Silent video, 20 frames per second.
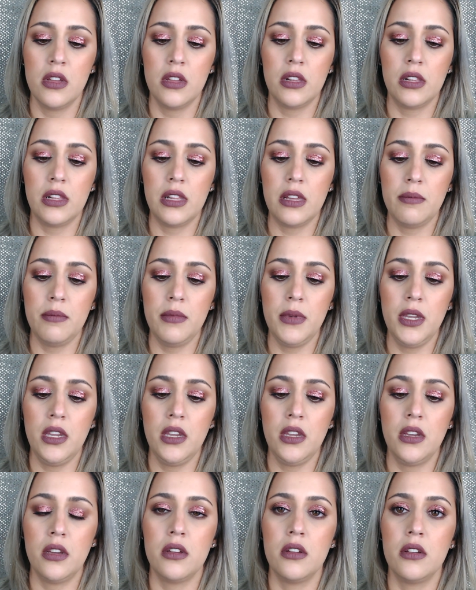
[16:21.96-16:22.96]
Let
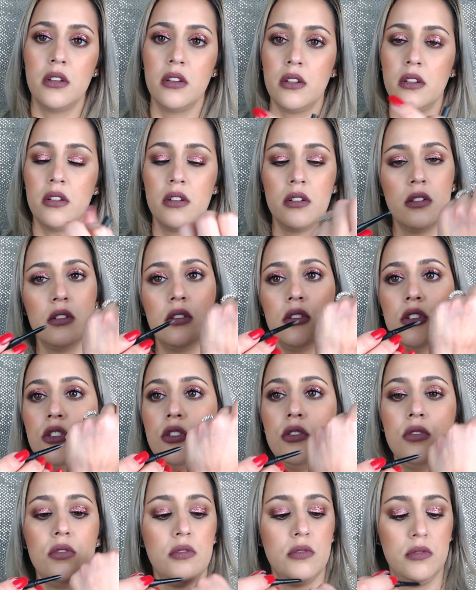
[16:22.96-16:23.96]
me
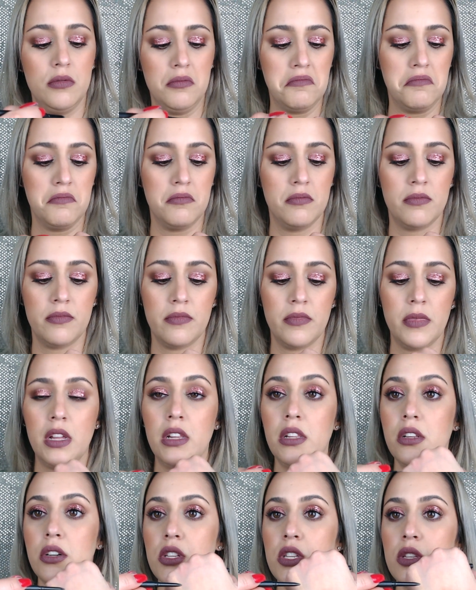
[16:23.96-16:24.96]
do a
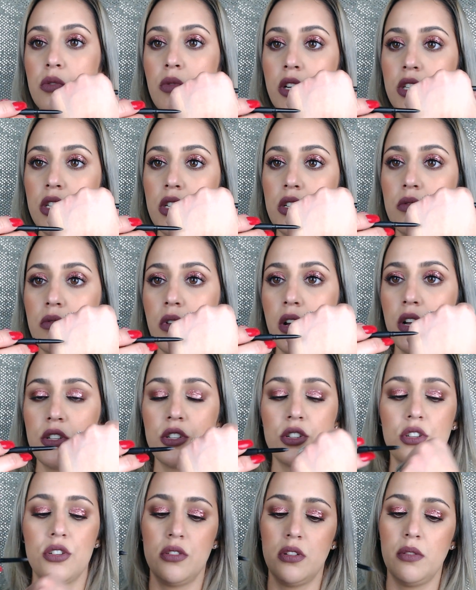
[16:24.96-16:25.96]
little swatchy
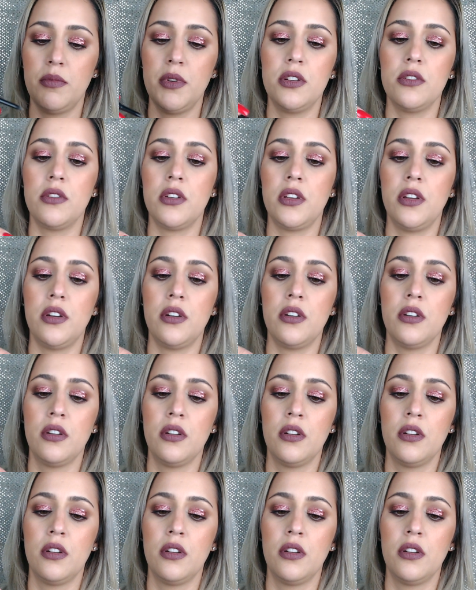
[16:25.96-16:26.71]
swatch. Let me do it here.